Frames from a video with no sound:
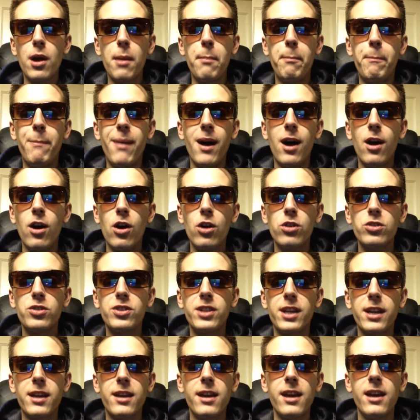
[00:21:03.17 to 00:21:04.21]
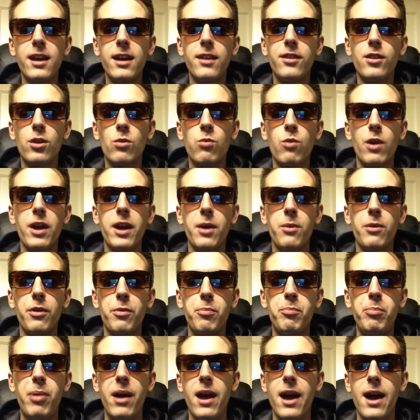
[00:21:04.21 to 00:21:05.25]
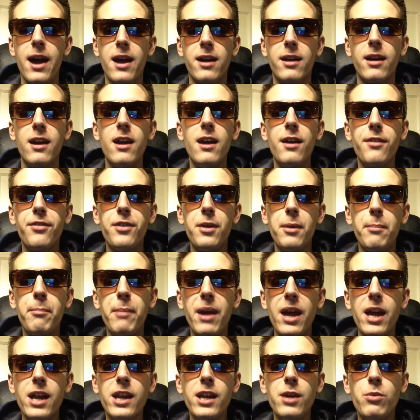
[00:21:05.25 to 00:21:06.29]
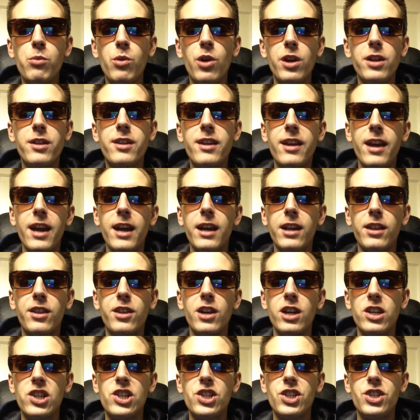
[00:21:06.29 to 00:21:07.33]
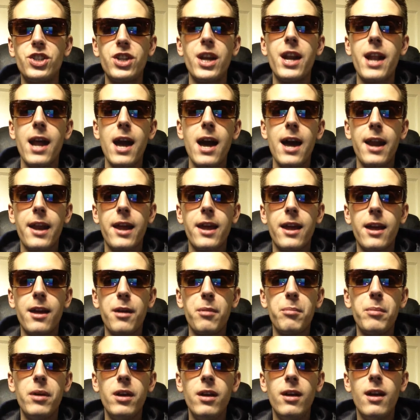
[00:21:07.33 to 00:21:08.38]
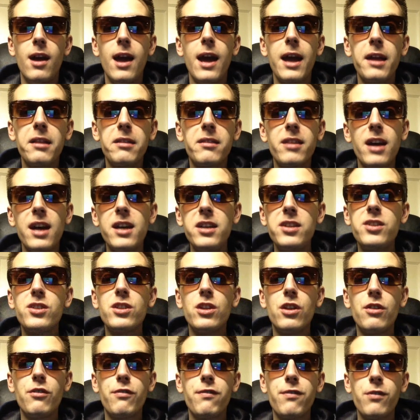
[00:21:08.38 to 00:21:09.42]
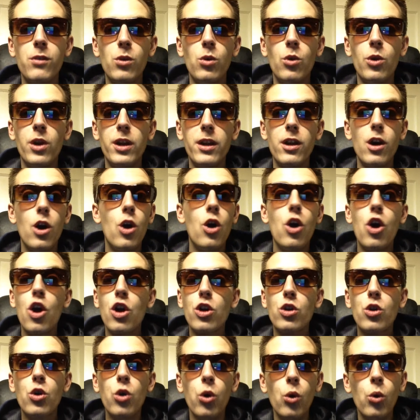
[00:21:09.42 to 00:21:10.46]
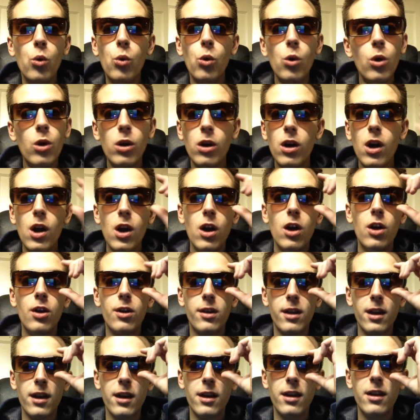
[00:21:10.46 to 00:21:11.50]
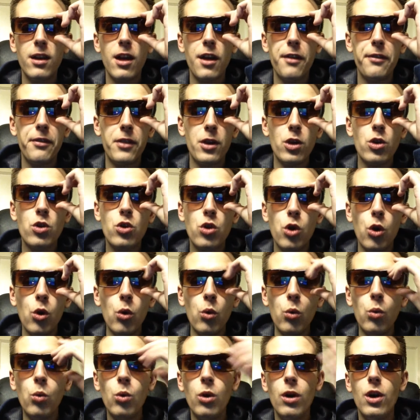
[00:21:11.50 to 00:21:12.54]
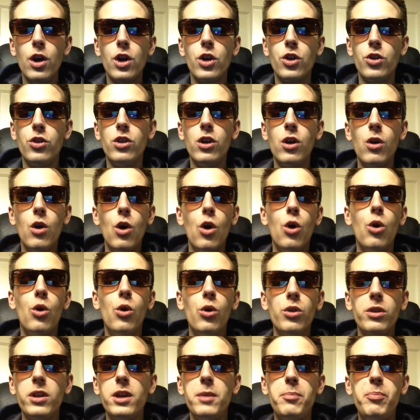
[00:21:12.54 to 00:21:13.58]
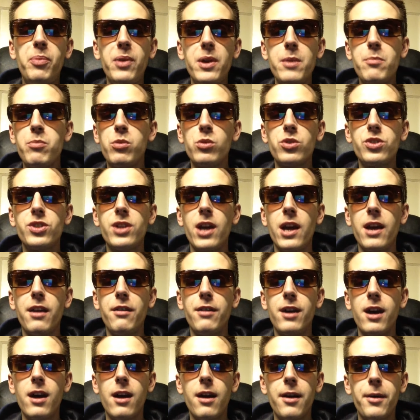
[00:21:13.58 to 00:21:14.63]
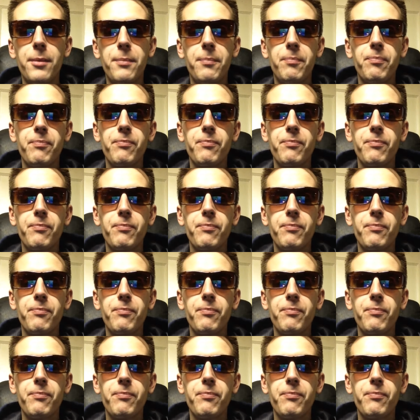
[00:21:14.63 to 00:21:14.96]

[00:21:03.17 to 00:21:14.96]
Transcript: the balls to get in the ring with Pac, that Manny would kick the shit out of him. And Tyson and Floyd are cool, okay? They're cool. You know, only people saying uh,